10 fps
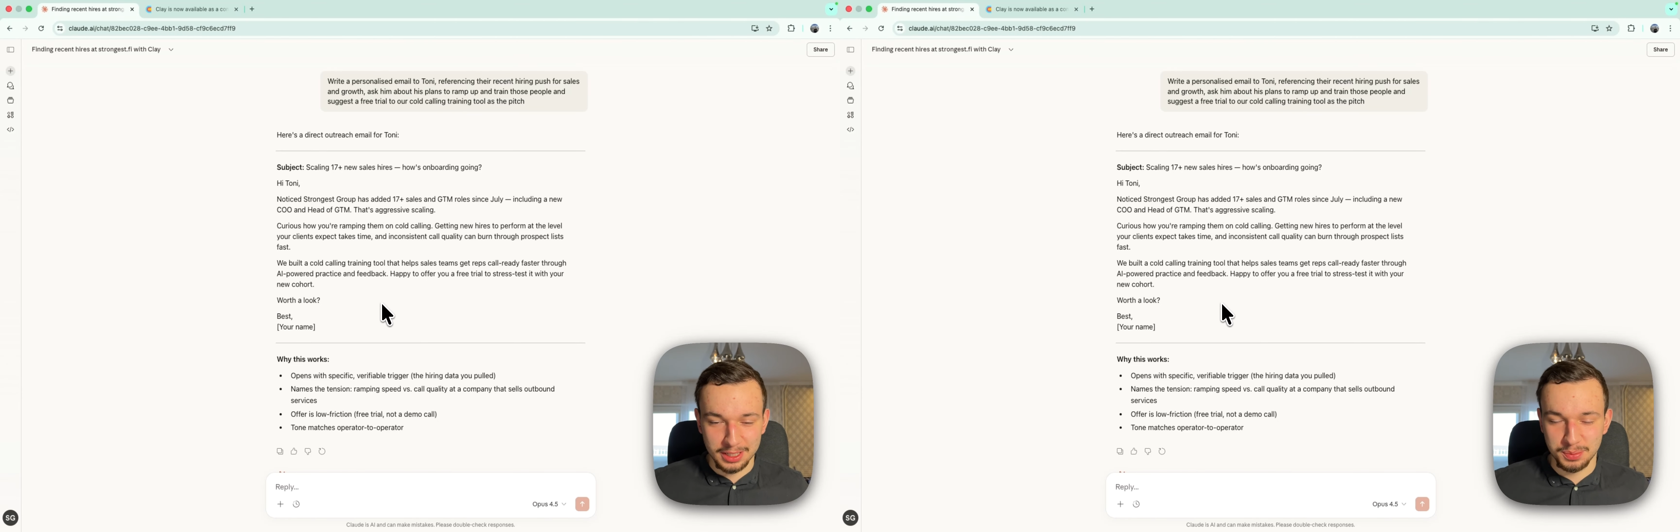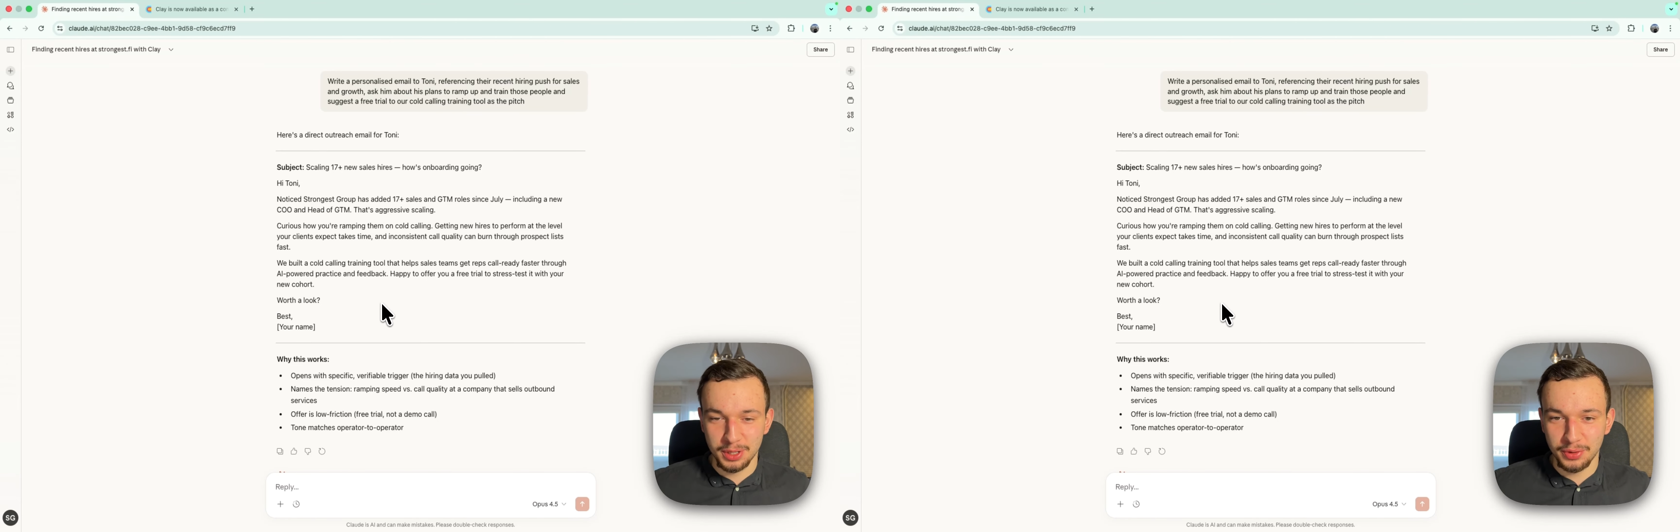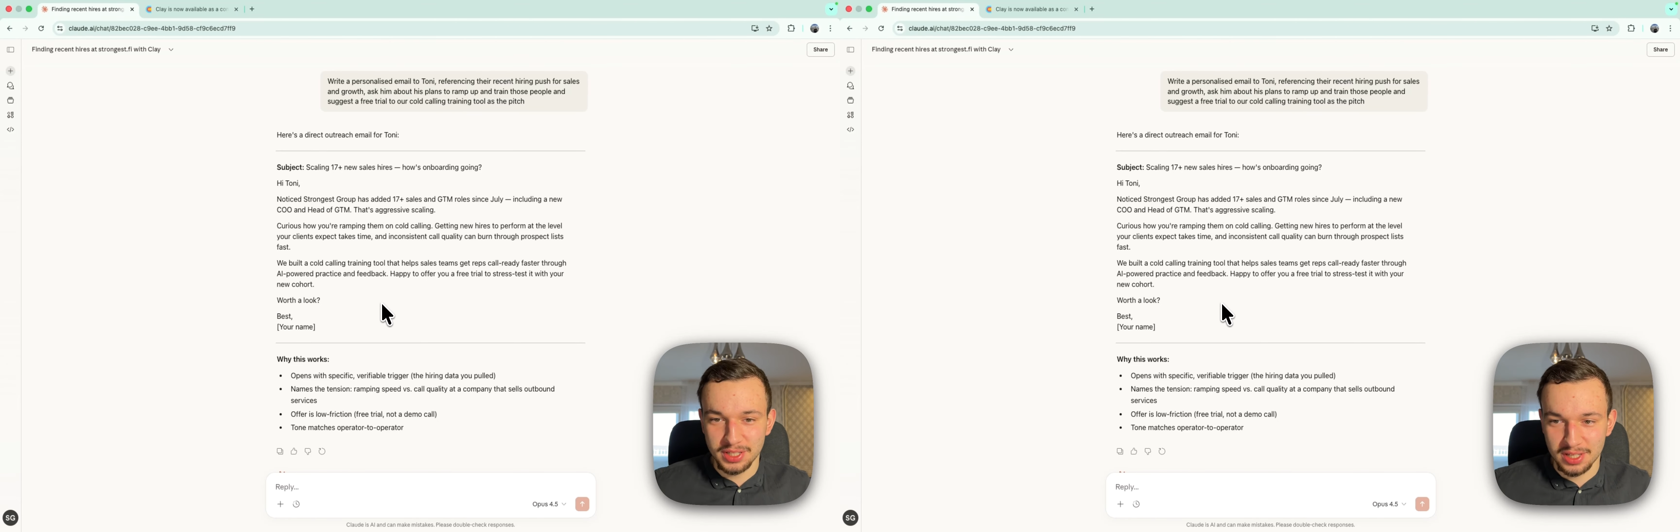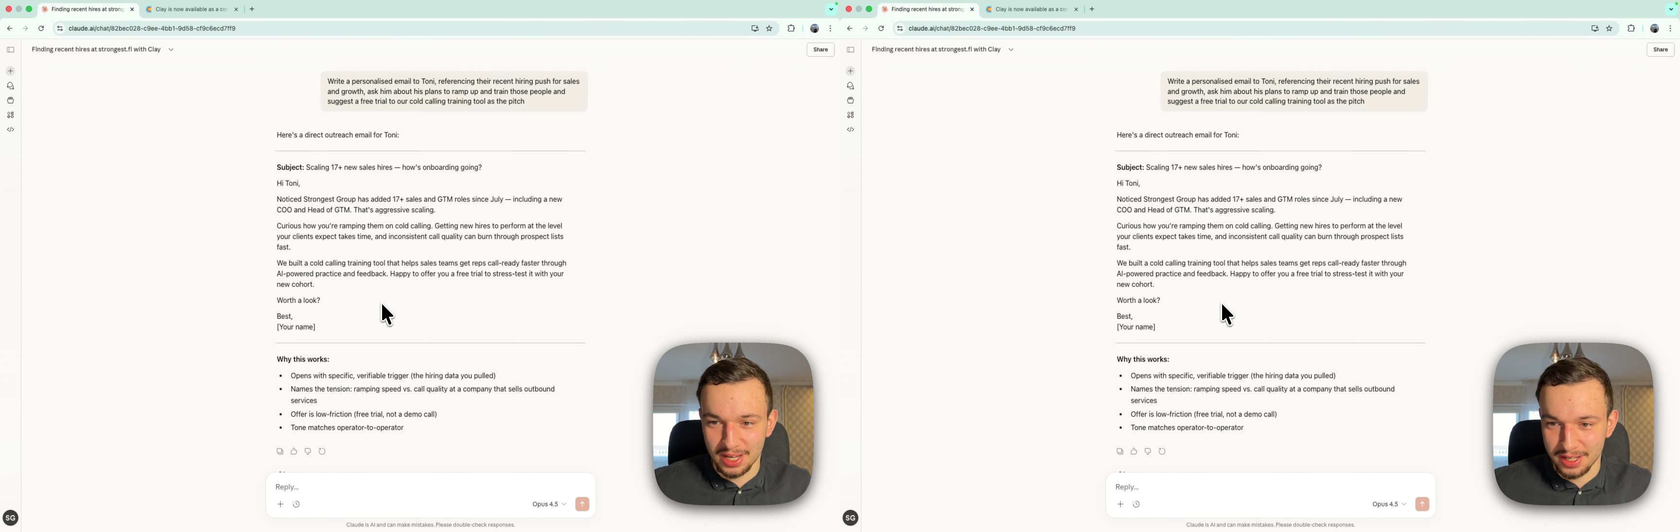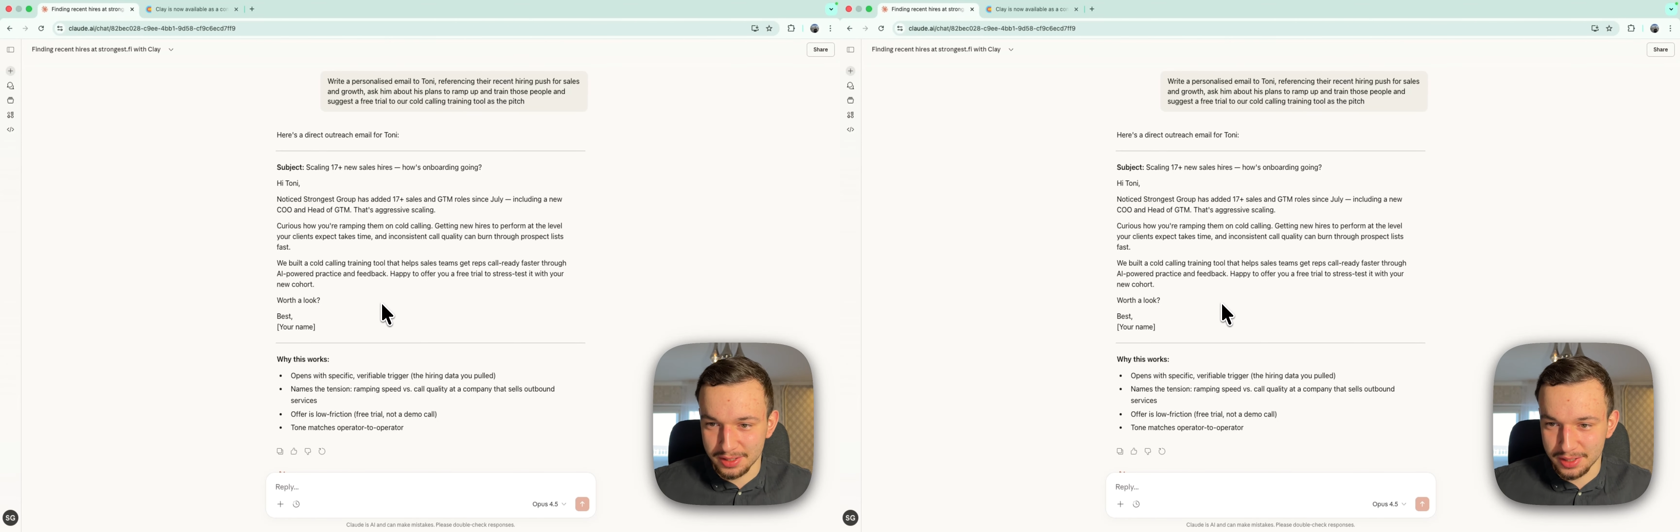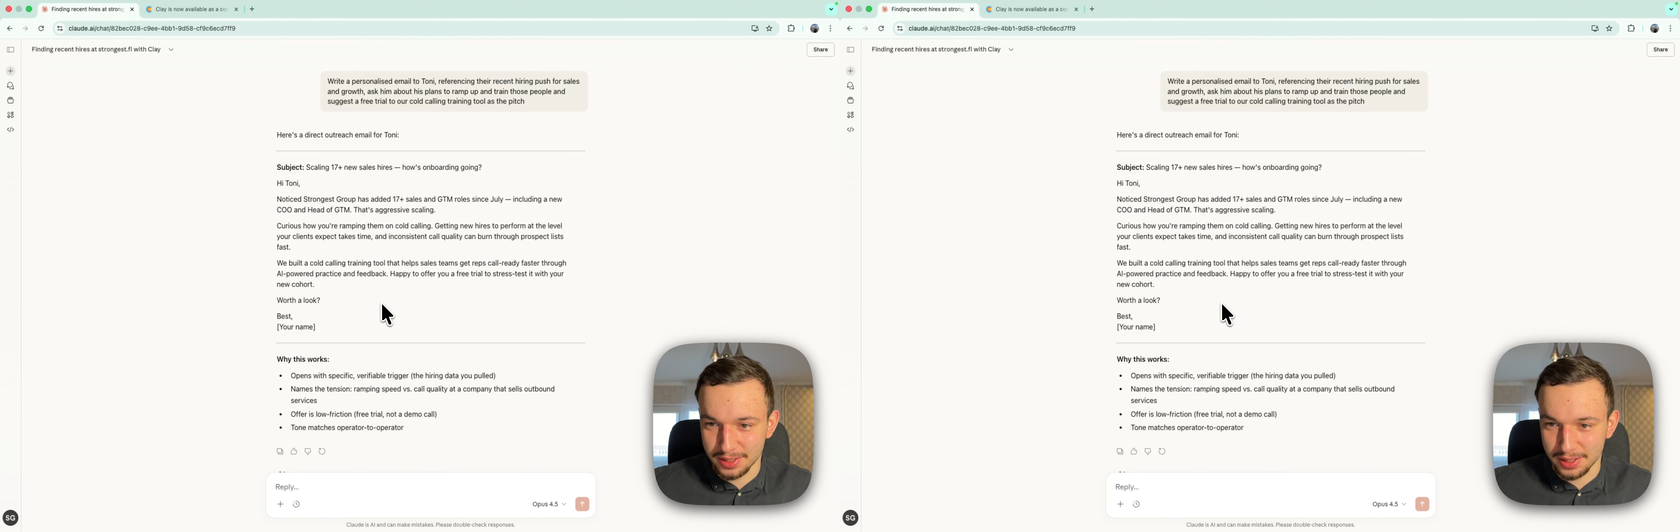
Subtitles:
experience as